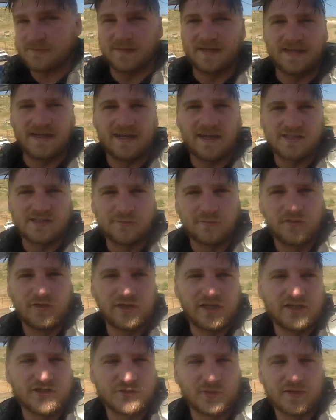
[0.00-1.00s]
my dad got some
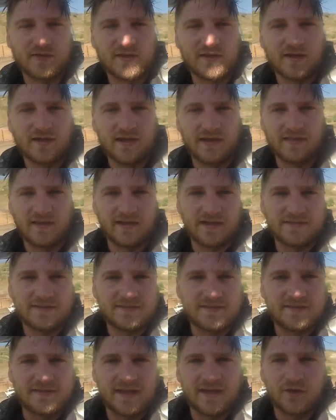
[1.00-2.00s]
footage with the, and then I
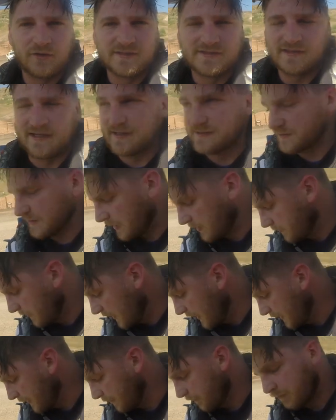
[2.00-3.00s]
did the Dango designs on
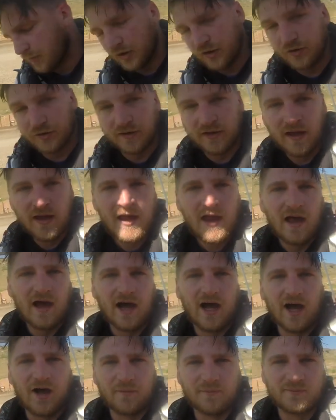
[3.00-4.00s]
my boot.
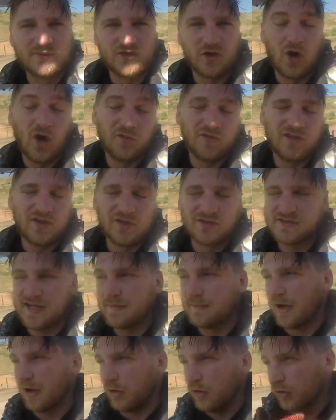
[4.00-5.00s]
Um, so hopefully those came out